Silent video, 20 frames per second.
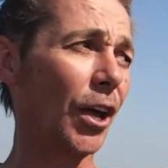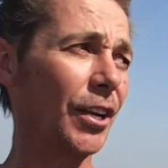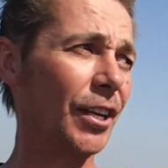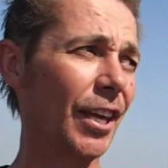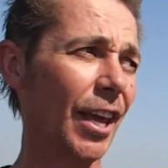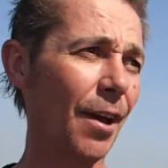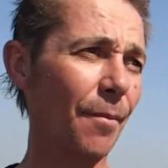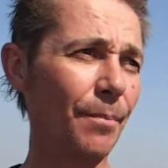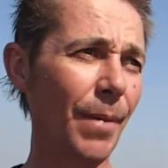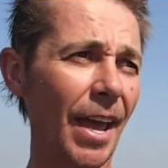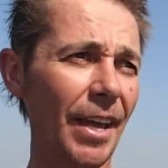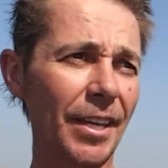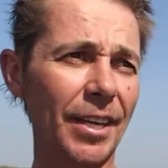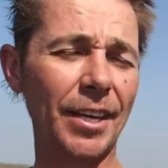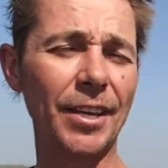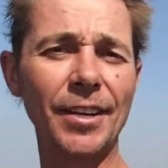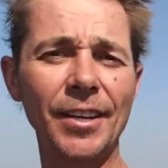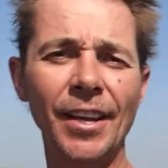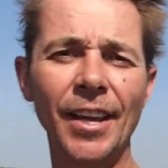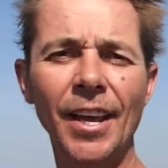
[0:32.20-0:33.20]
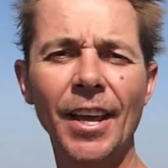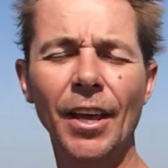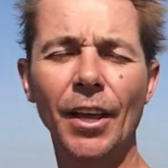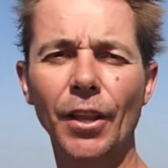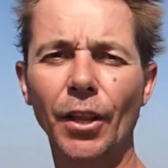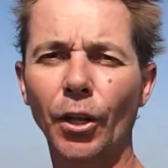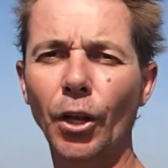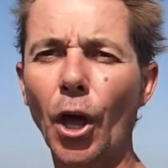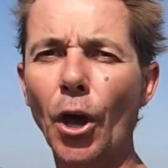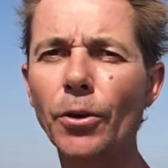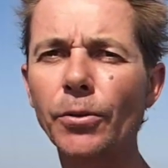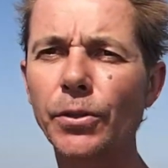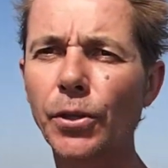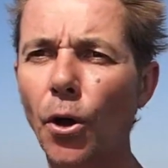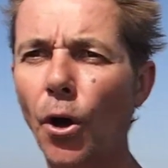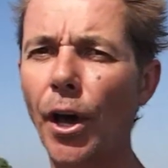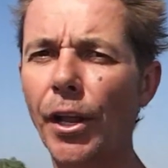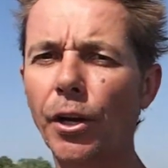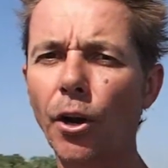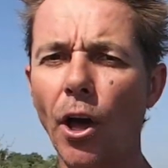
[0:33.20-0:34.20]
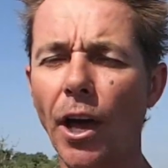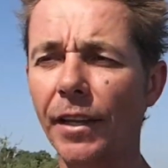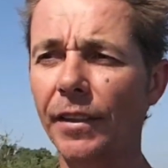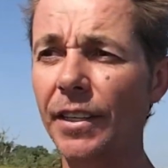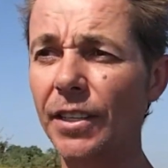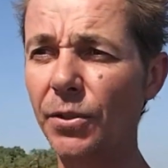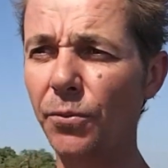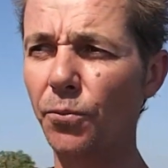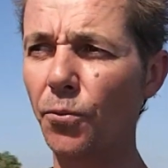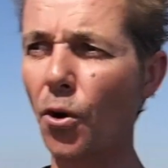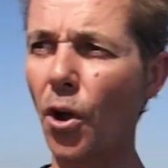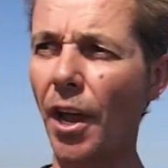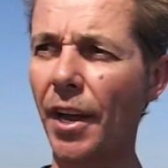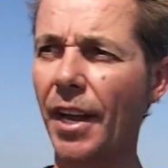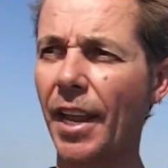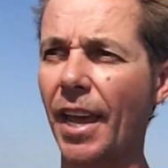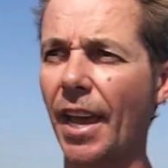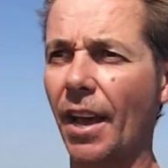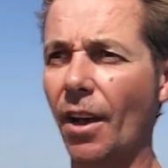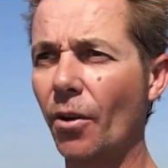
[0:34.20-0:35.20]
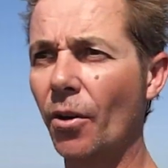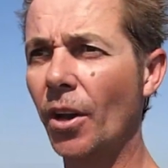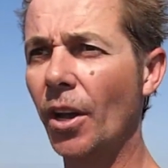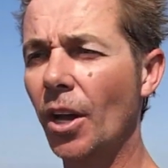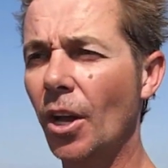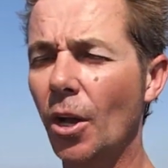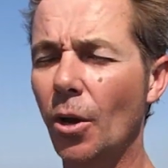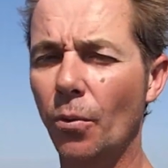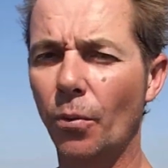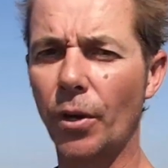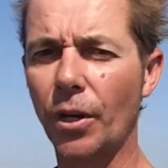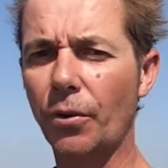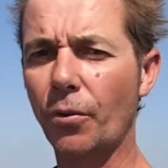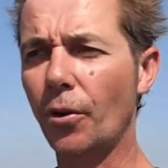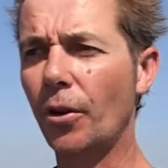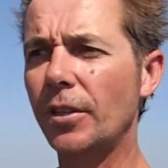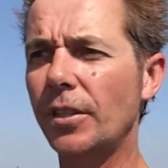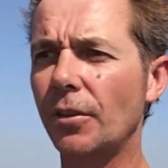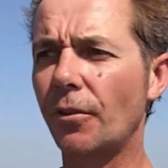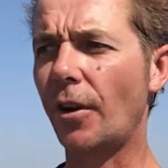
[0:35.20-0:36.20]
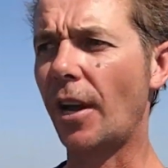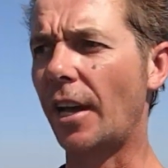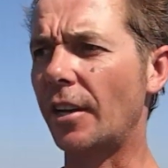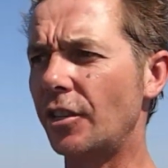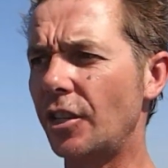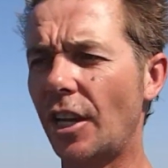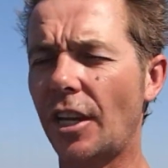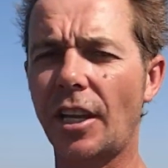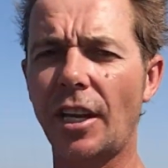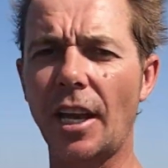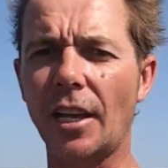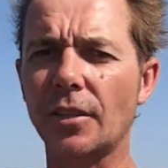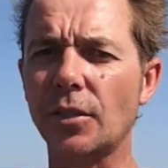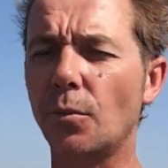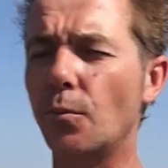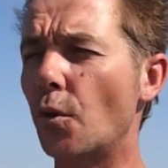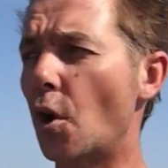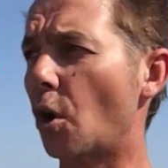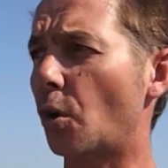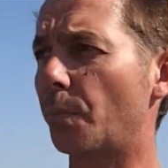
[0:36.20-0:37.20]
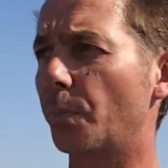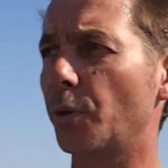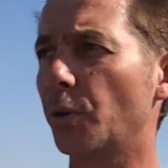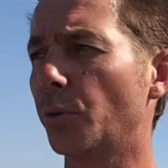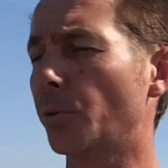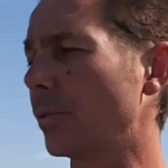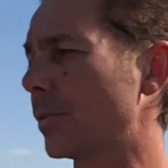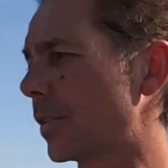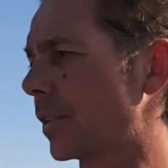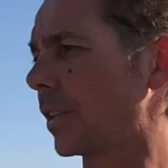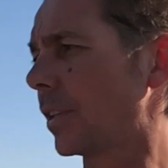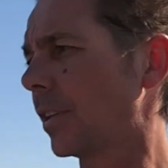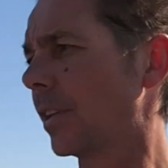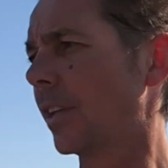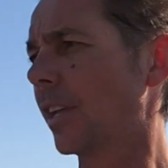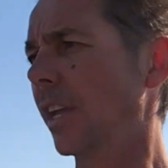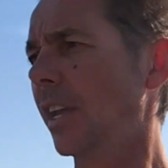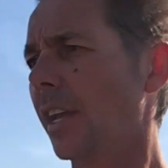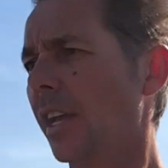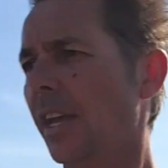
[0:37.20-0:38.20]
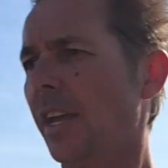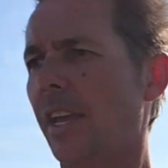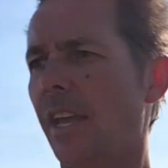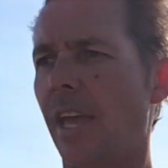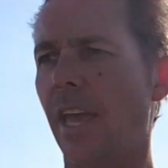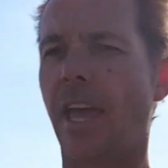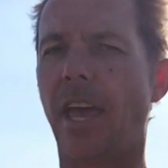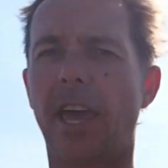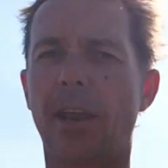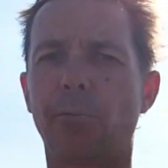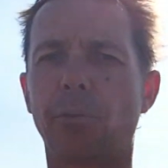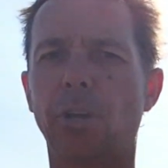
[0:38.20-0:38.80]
to come back in. Low tide like this right now. We're cruising around checking out some rock pools, and we're